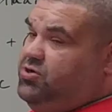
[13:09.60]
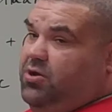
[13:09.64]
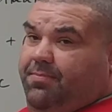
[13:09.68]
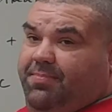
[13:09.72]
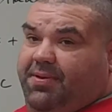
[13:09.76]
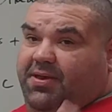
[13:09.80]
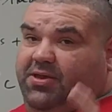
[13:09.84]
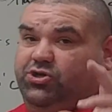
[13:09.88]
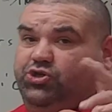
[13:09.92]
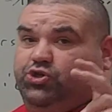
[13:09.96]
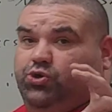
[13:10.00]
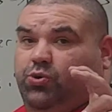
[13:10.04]
to
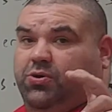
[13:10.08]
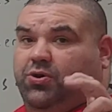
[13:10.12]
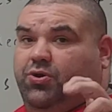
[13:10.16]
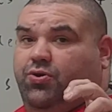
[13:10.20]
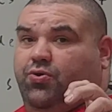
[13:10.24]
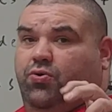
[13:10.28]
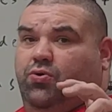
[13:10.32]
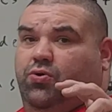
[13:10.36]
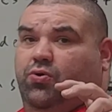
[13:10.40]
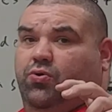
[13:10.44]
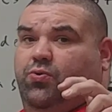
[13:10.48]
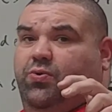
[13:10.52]
be a short
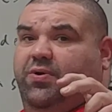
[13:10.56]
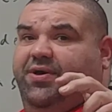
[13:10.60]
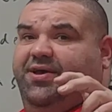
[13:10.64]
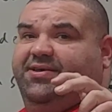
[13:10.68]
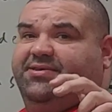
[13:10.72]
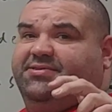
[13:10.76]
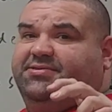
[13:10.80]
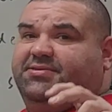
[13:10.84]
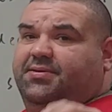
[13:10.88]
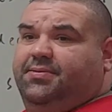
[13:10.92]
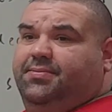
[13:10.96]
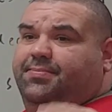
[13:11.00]
Google
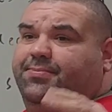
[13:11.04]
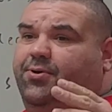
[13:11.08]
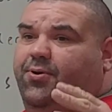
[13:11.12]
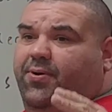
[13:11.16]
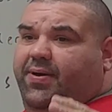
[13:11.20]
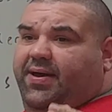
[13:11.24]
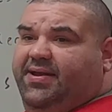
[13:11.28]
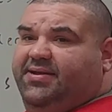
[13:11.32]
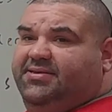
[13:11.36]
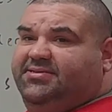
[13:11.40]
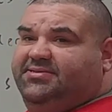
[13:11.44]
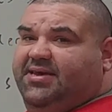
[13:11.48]
quiz. Go
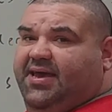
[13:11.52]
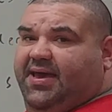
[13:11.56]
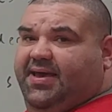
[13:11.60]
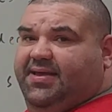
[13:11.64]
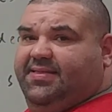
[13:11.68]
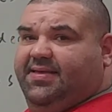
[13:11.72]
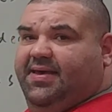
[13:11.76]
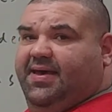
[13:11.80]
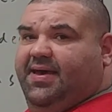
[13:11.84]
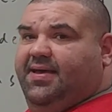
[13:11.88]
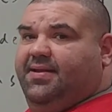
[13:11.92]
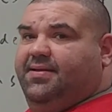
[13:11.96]
ahead and take
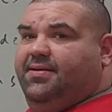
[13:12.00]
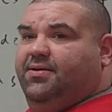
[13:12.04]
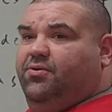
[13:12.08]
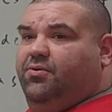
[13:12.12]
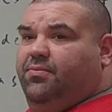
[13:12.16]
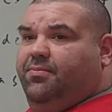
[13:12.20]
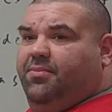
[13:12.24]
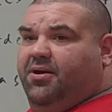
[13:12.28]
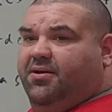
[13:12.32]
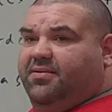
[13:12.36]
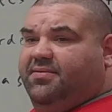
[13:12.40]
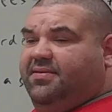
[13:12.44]
that. It will
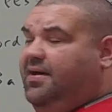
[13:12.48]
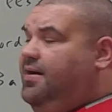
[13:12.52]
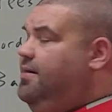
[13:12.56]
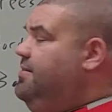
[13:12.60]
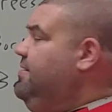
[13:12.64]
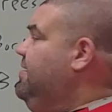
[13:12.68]
mark down